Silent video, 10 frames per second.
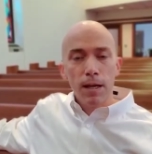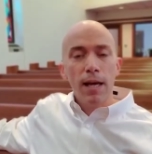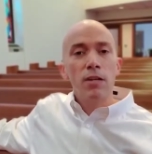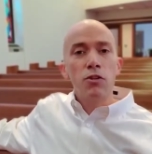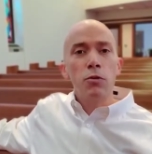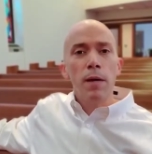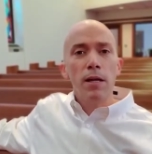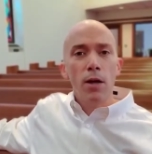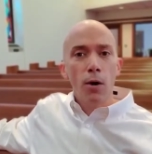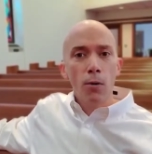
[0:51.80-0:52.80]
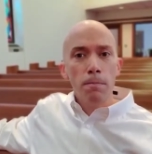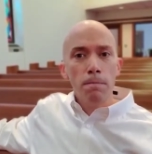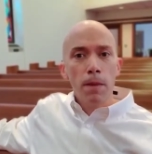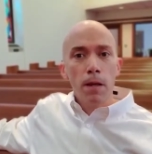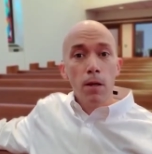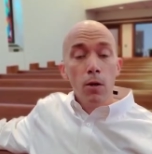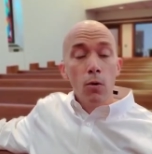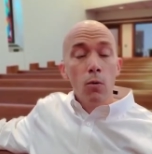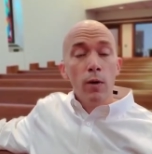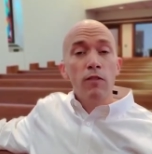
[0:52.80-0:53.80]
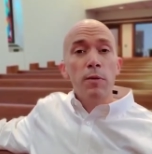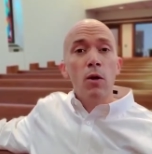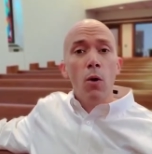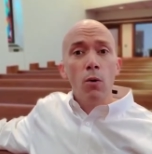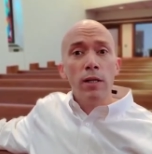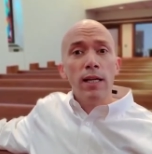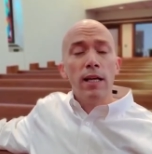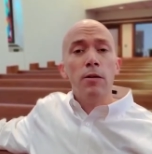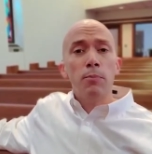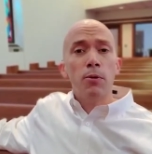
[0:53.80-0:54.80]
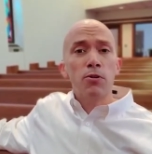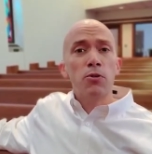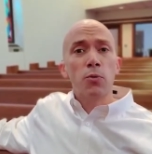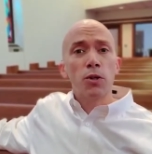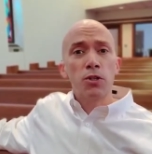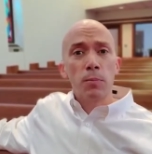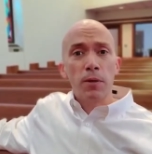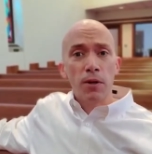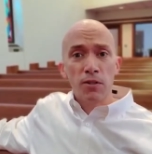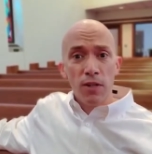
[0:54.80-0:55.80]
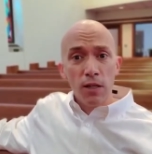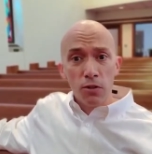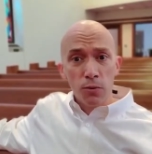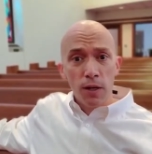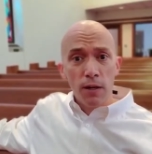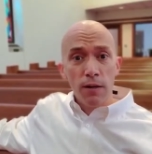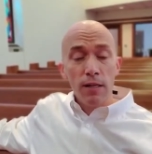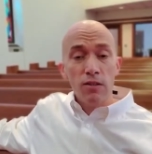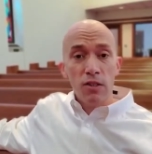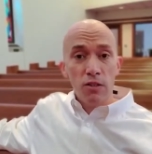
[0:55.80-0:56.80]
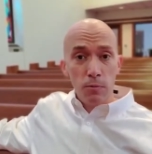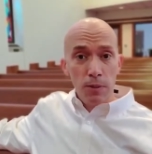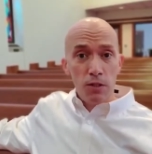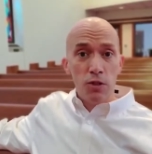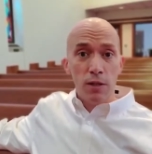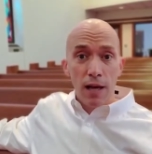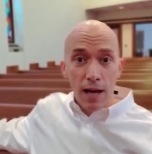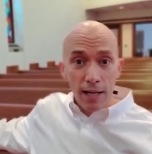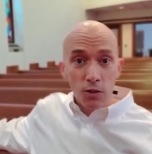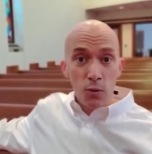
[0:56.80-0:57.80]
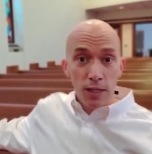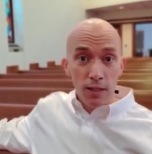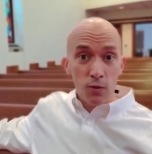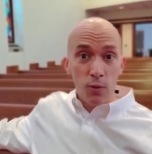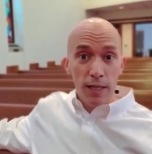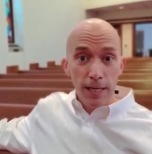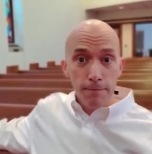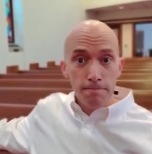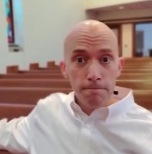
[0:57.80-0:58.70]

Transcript: As you may know, we have been holding in-person worship in our sanctuary since mid-July 2020.